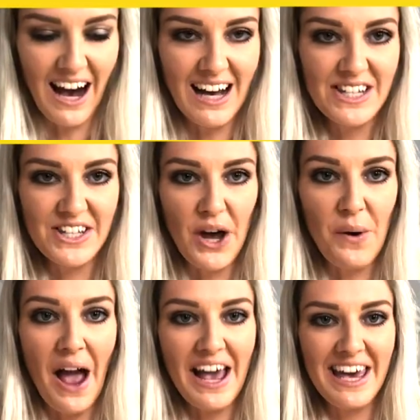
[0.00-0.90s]
guys,
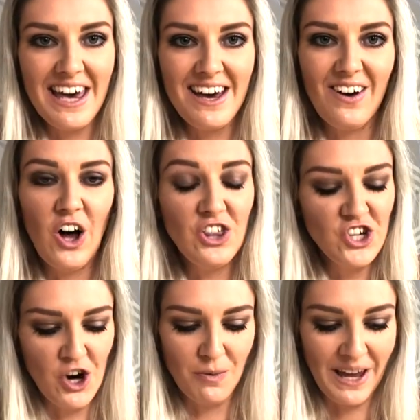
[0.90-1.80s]
so here are the
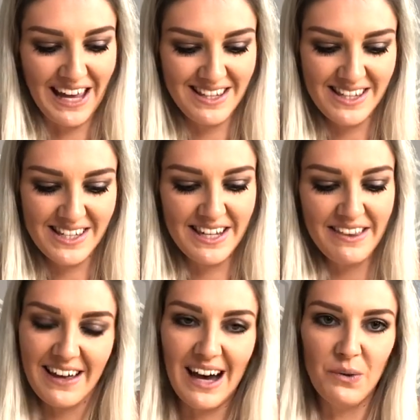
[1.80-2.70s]
Shopkins
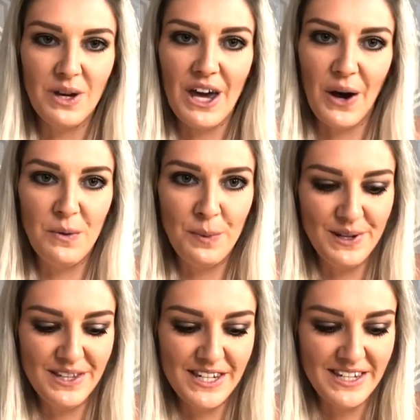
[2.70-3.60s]
that we
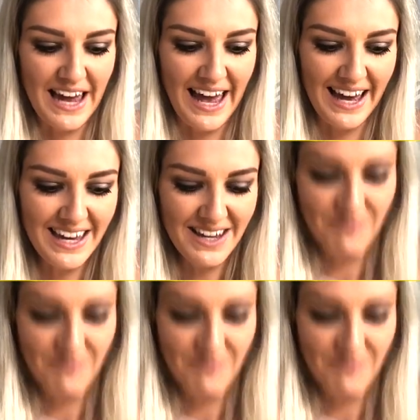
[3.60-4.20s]
opened today.